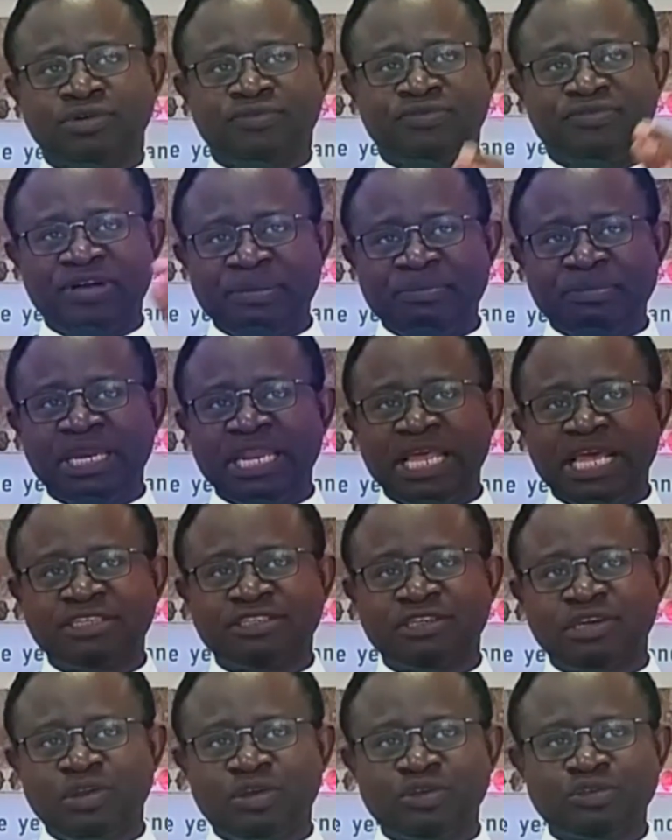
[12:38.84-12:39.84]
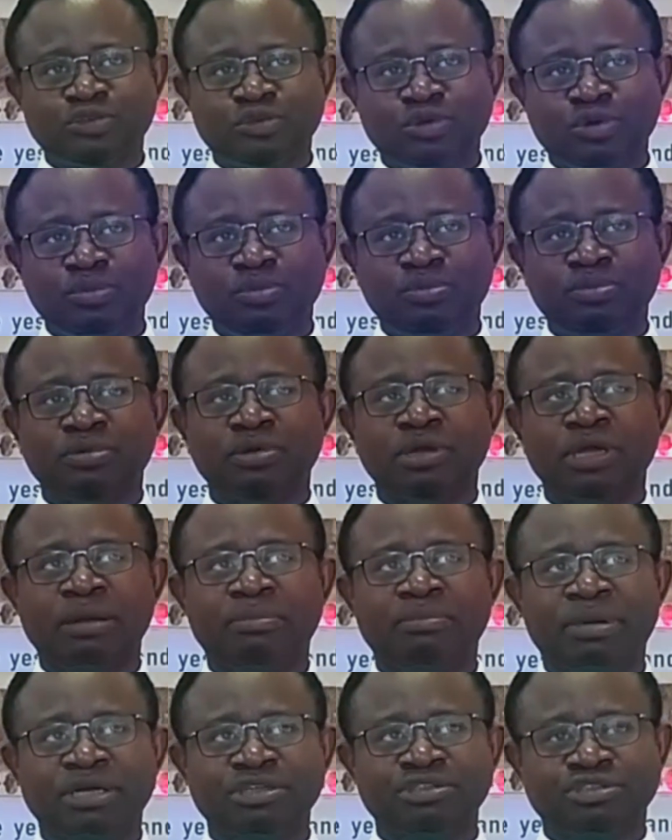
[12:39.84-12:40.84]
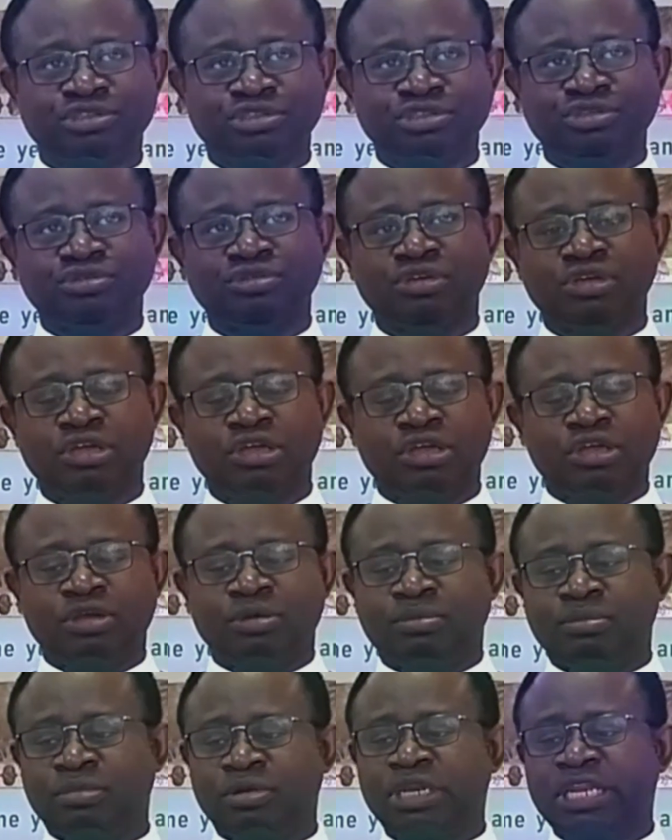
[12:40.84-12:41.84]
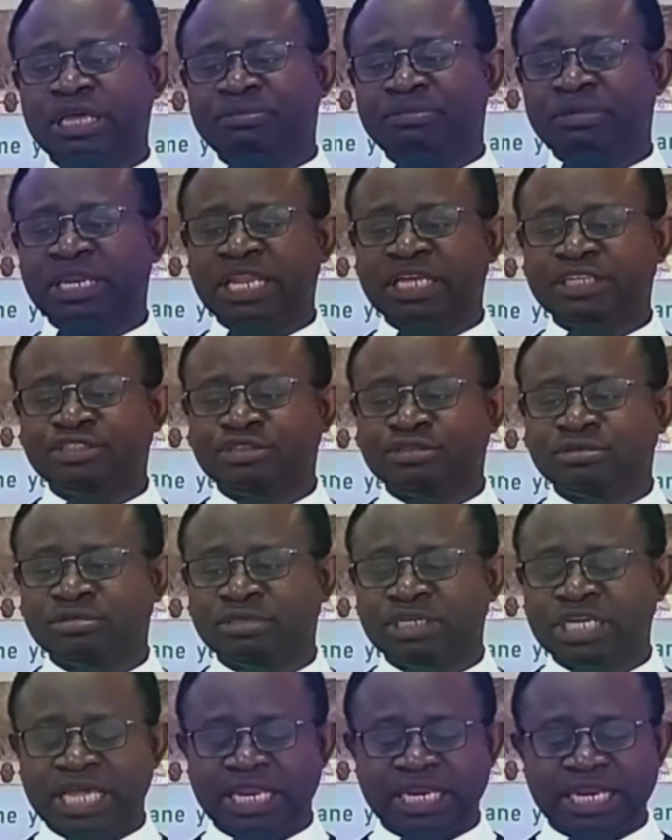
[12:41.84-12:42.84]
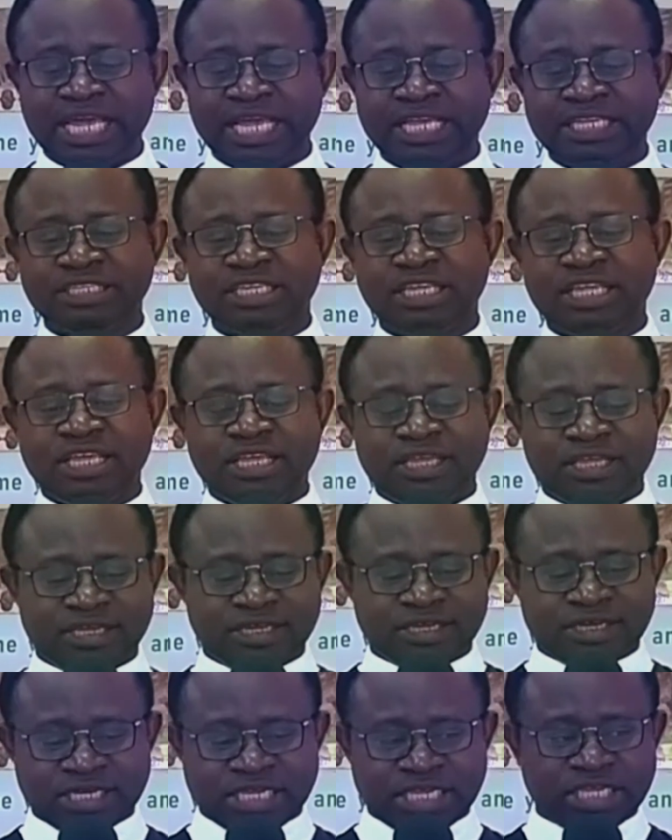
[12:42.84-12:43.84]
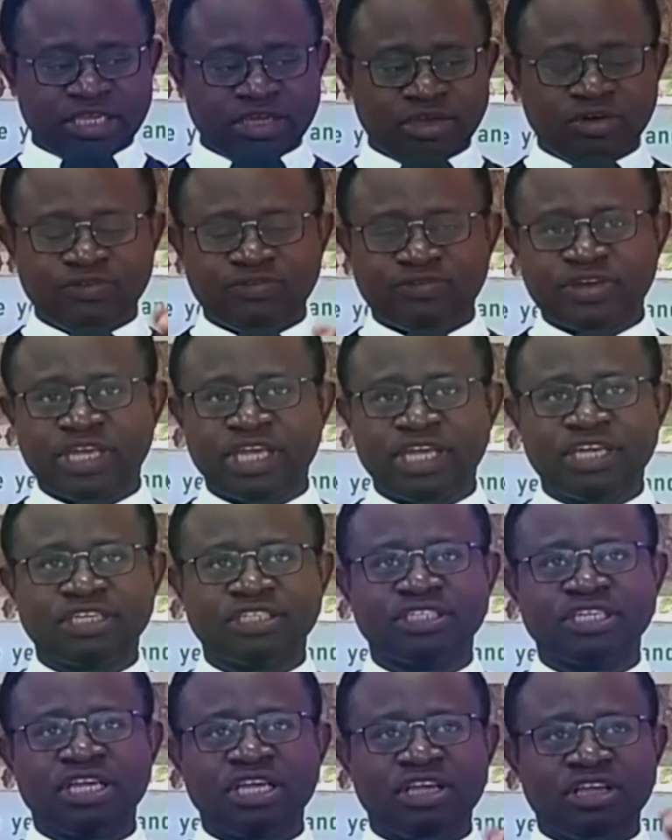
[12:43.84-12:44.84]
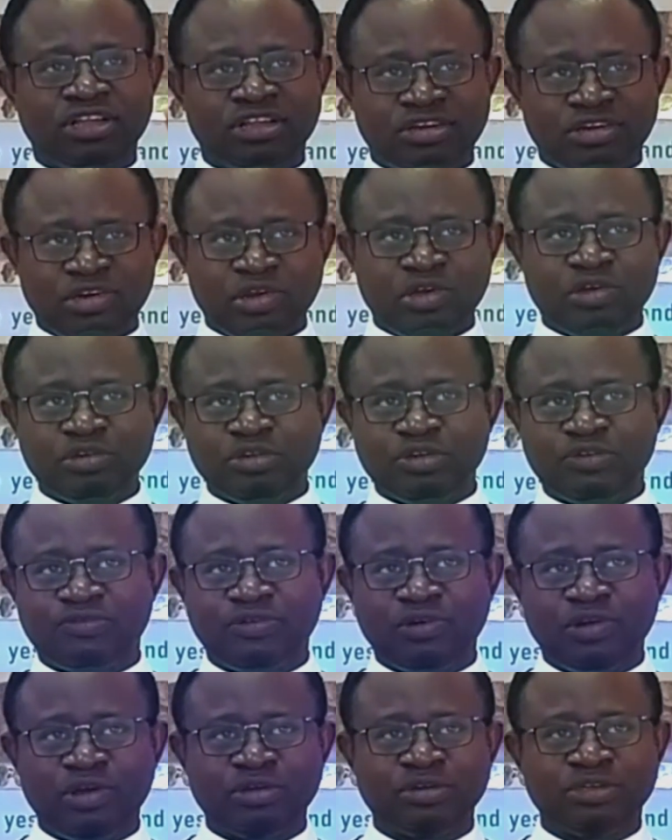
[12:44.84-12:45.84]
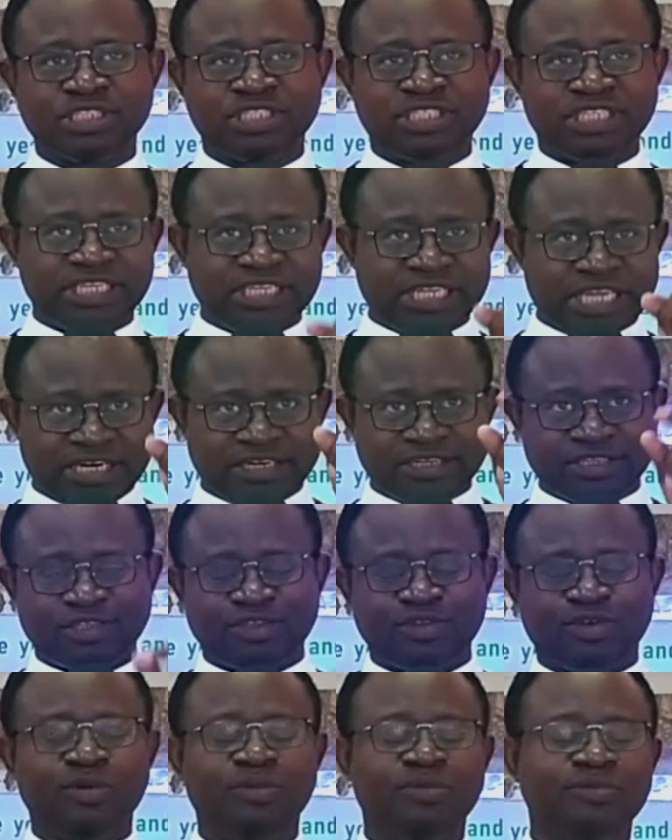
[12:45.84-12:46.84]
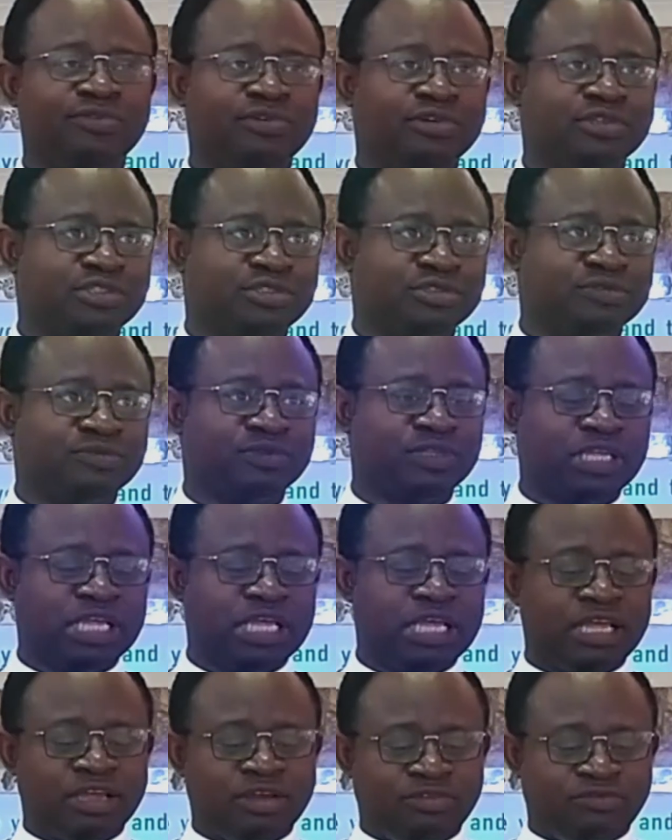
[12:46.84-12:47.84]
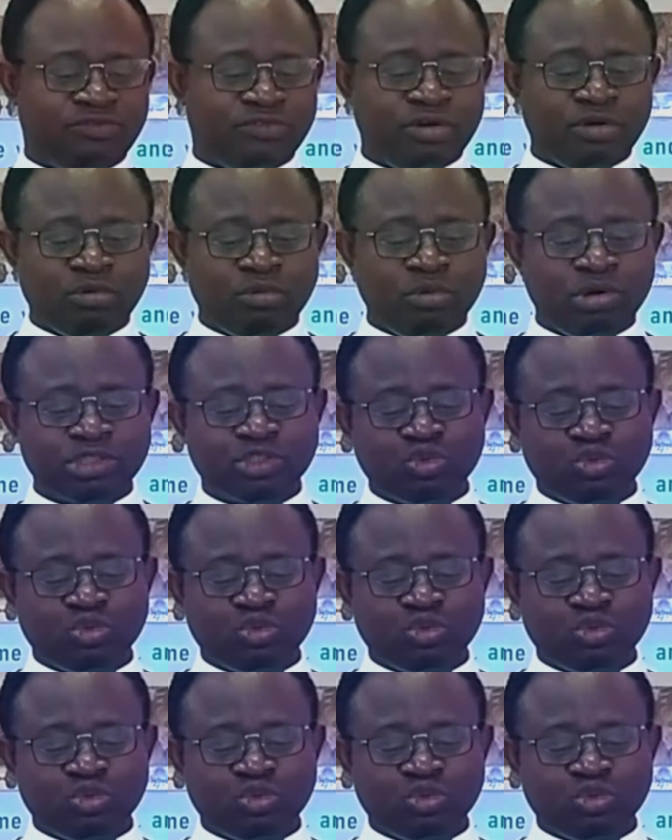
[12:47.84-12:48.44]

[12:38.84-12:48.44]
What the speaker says: Your family has lost hope about you. But let me let you realize, King of Kings, Lord of Lords, he said there is hope for you. From